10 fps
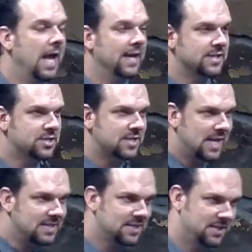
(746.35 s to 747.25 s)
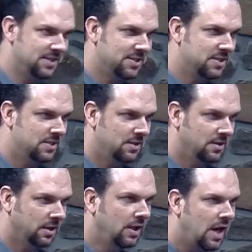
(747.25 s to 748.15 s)
and assesses
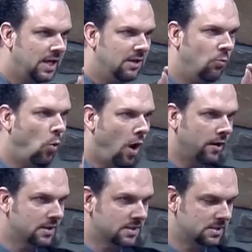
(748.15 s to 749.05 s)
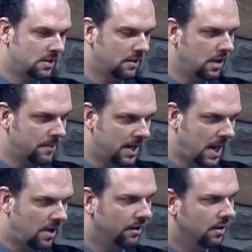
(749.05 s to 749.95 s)
the kind of works that are coming
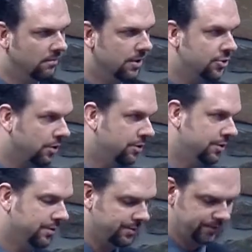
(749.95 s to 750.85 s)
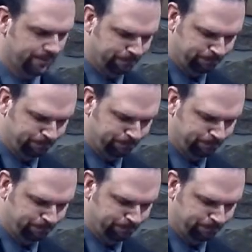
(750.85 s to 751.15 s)
out of the churches.